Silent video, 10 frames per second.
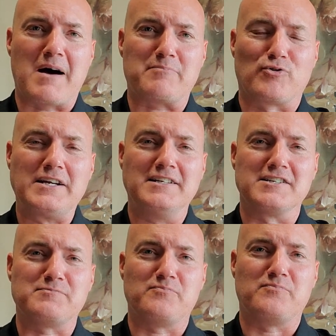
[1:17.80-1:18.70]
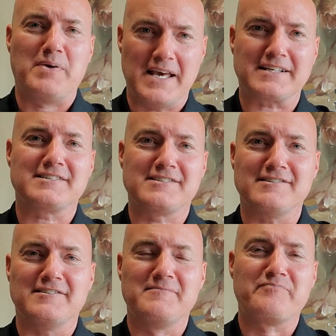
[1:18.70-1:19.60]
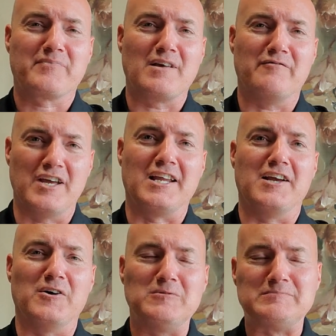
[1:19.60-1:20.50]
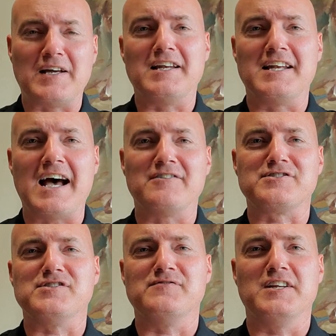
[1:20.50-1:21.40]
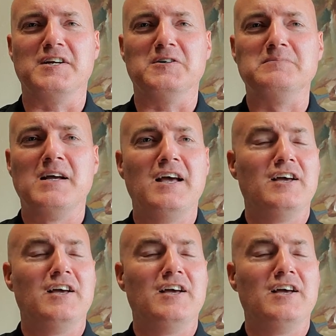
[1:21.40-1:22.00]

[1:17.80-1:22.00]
Preakness picks video and analysis video,